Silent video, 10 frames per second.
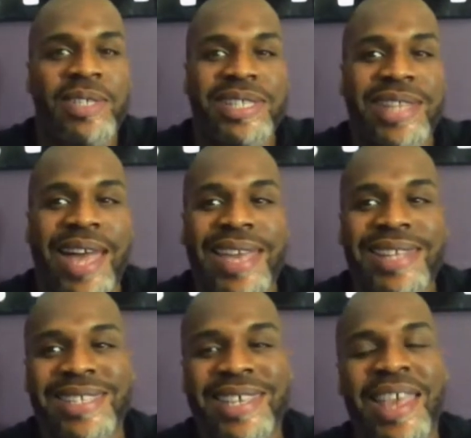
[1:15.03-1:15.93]

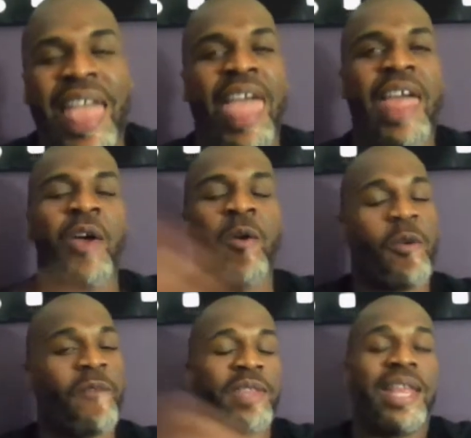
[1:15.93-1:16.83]
tonight
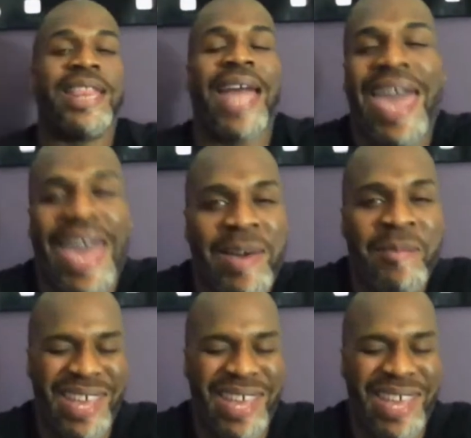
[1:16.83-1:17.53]
from the lab.